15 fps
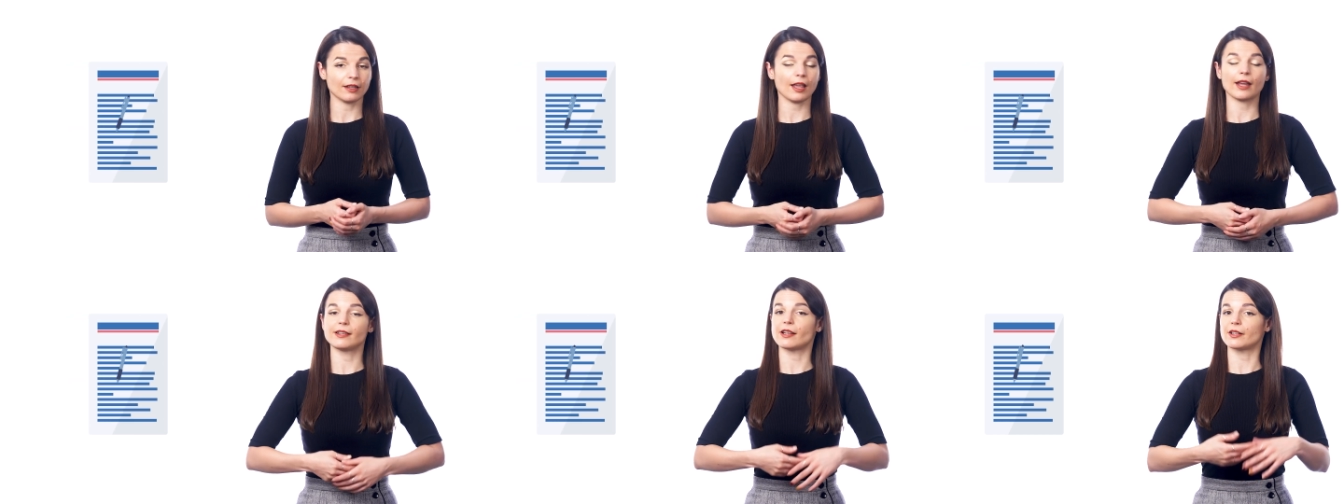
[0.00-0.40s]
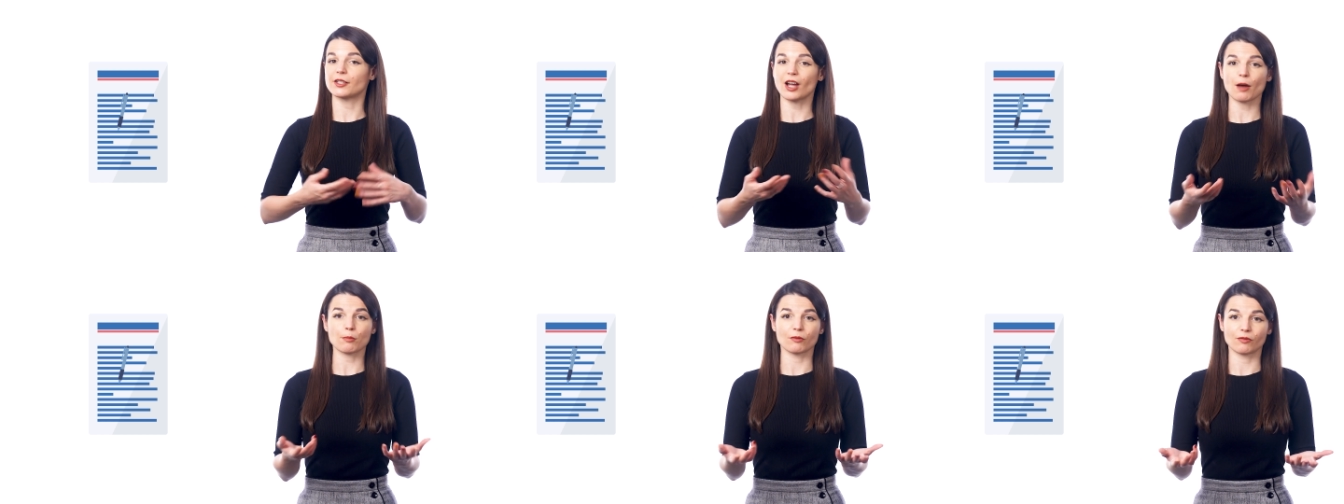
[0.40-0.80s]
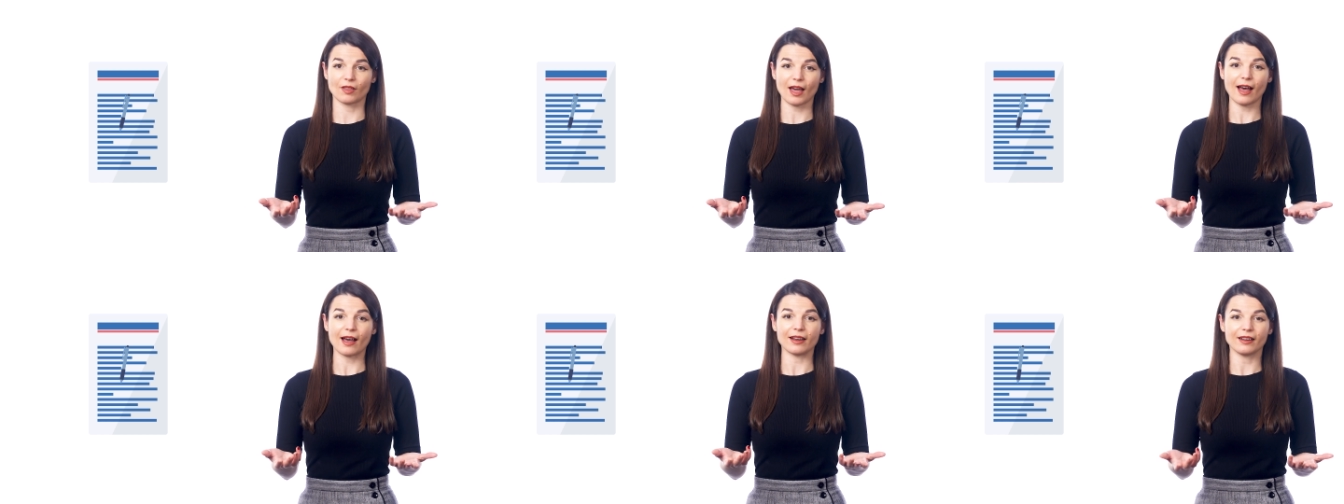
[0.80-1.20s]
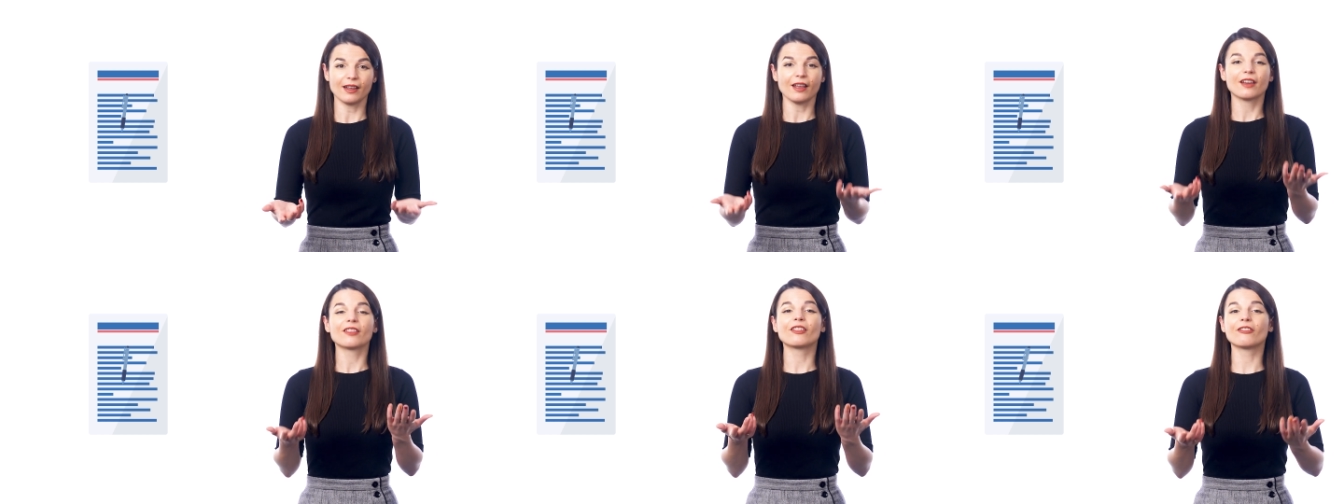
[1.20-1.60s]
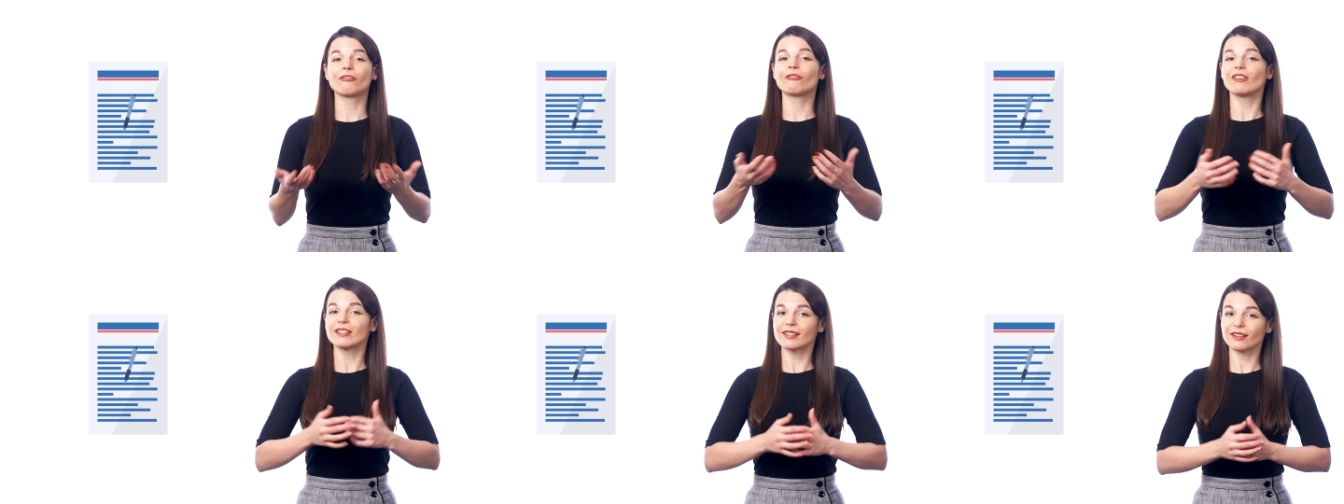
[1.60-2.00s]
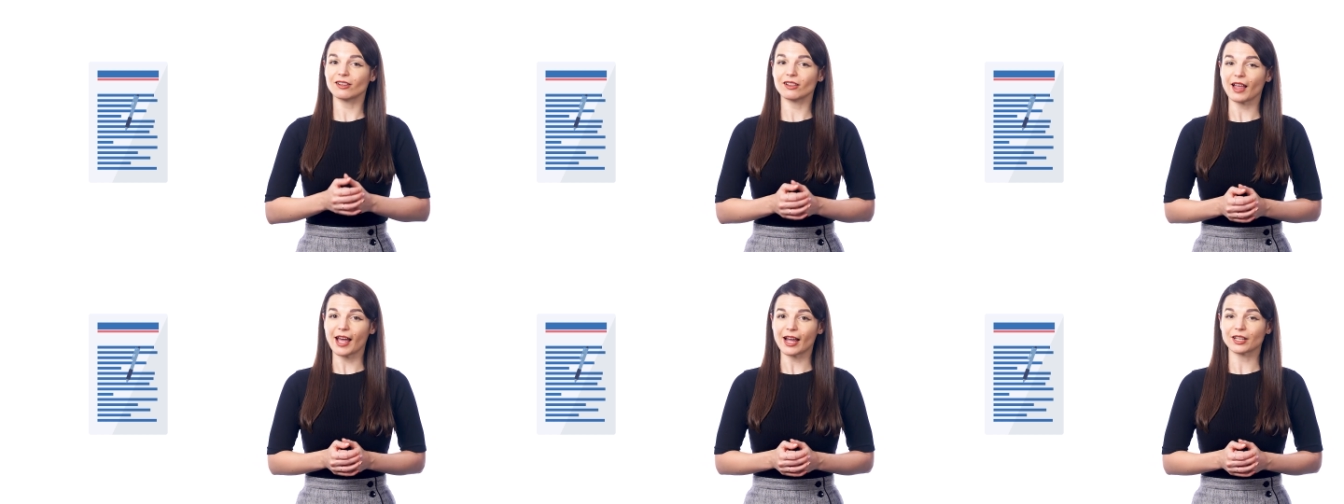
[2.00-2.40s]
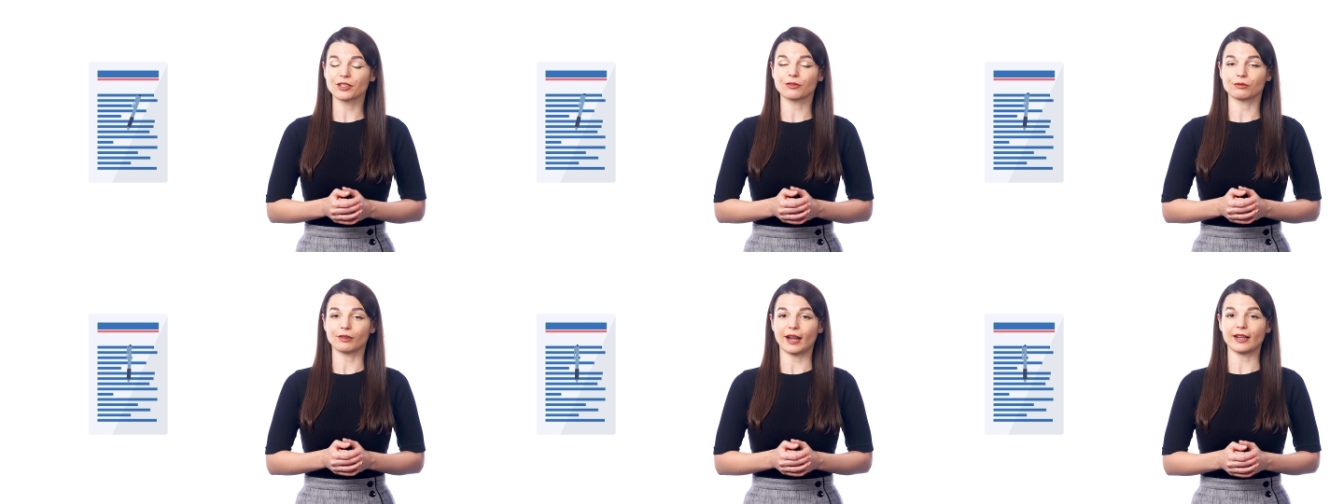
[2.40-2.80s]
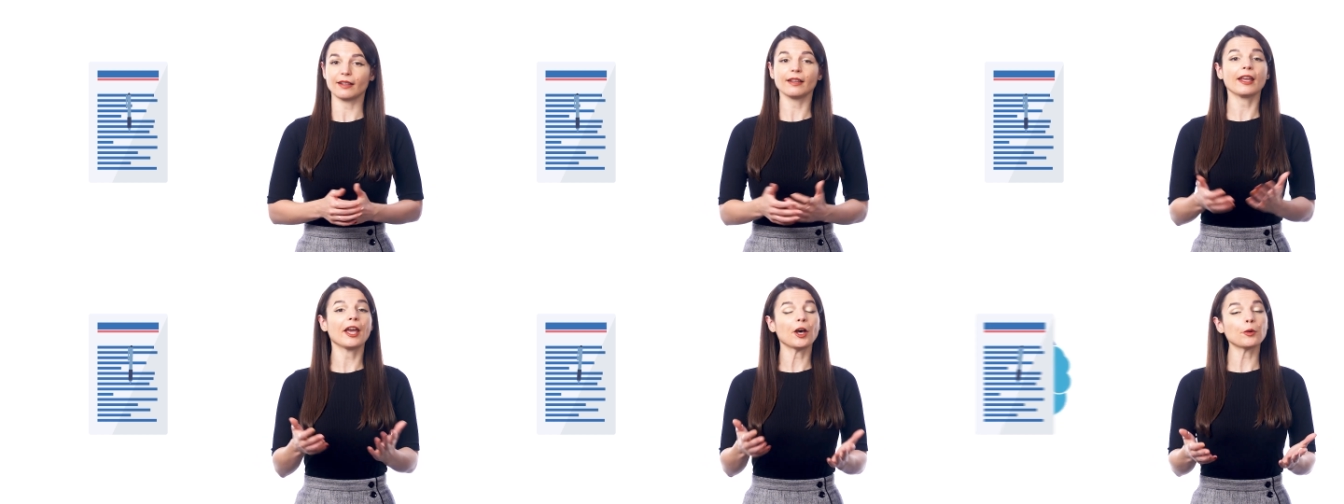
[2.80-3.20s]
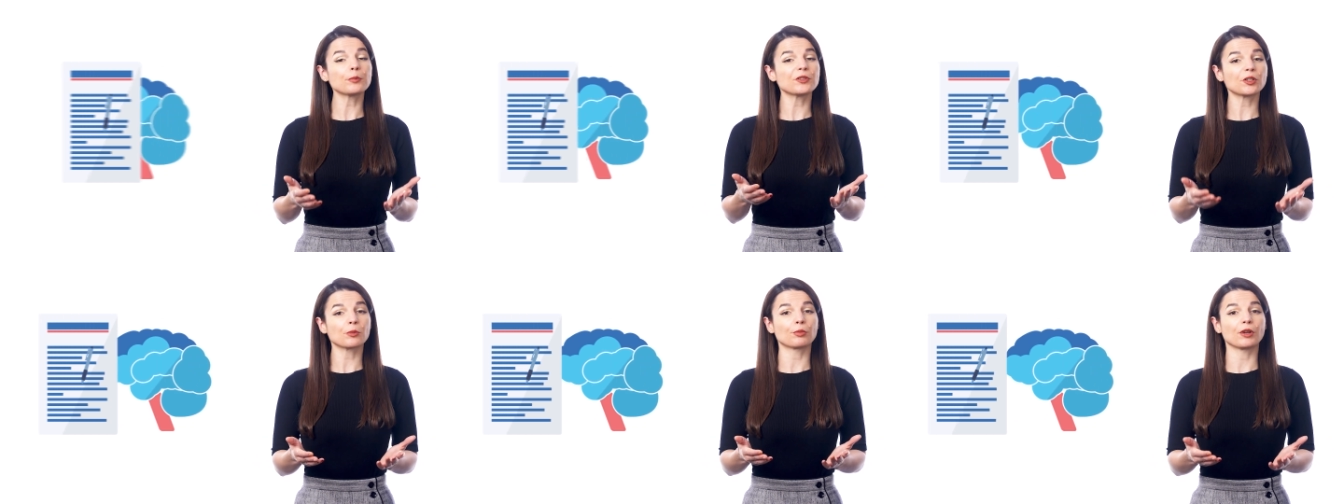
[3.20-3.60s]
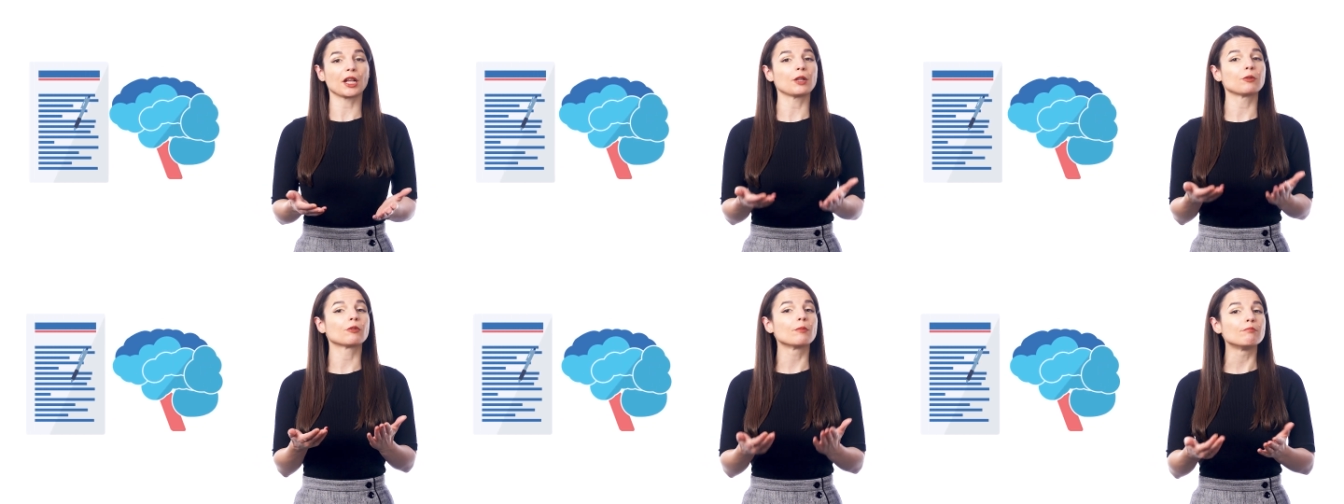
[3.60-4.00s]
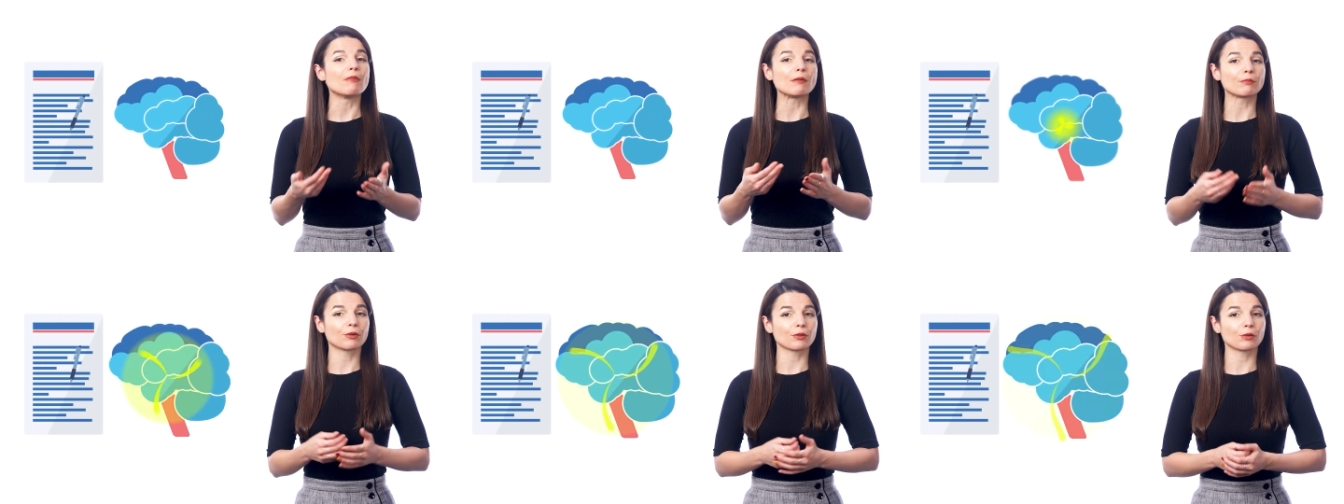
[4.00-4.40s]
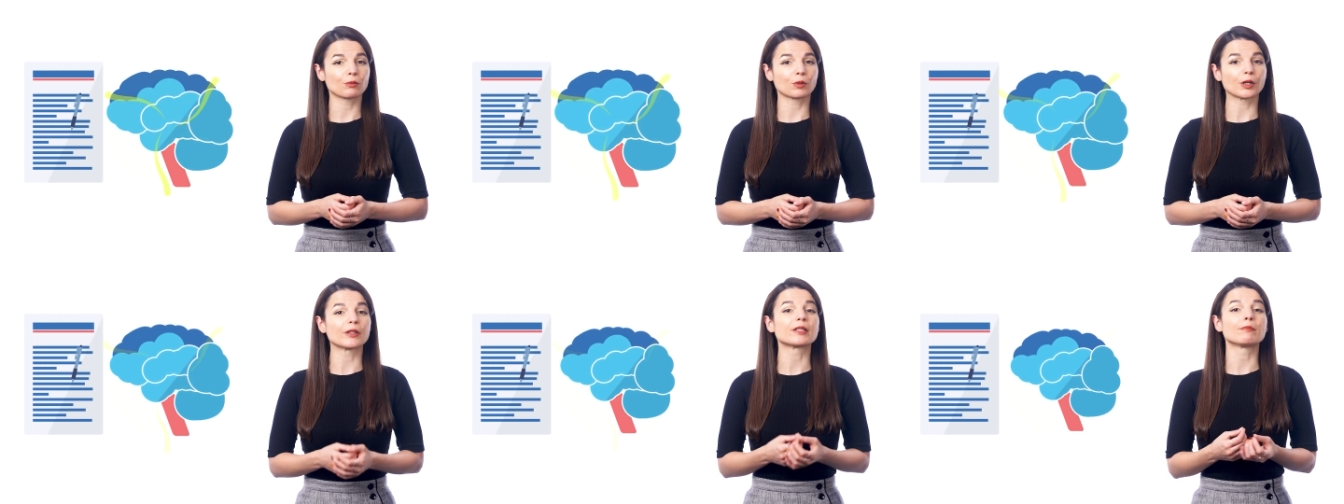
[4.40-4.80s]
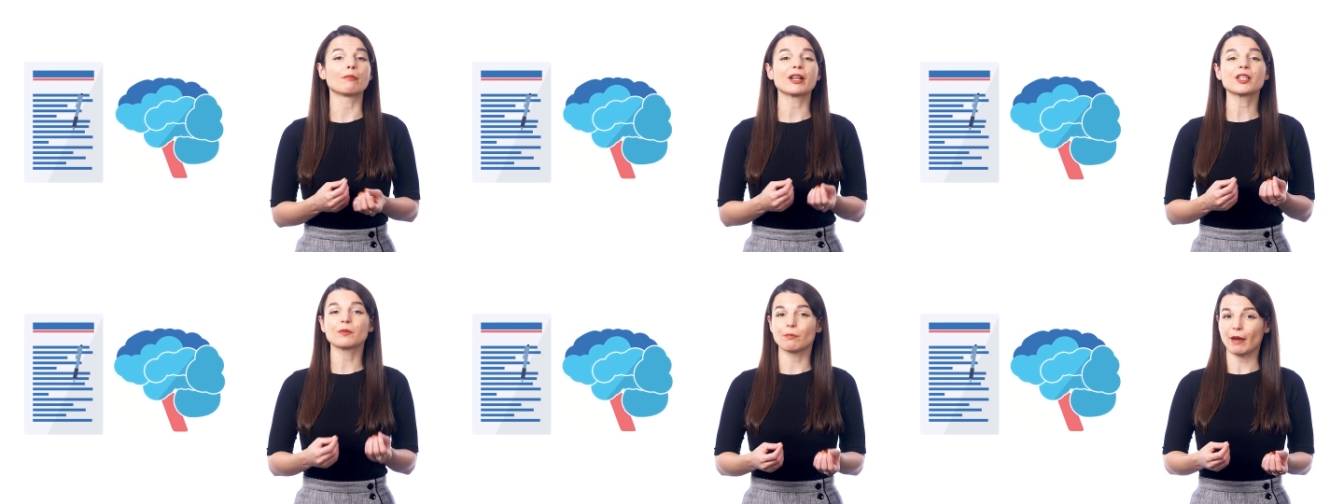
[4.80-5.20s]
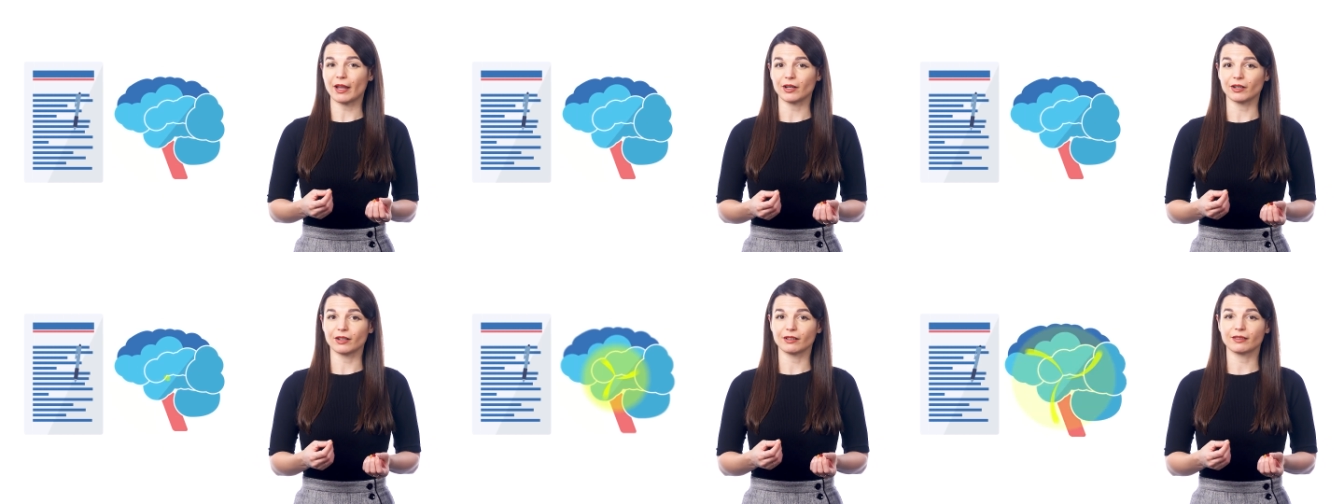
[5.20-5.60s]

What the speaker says: And on top of that, the physical act of writing helps your brain remember the words much better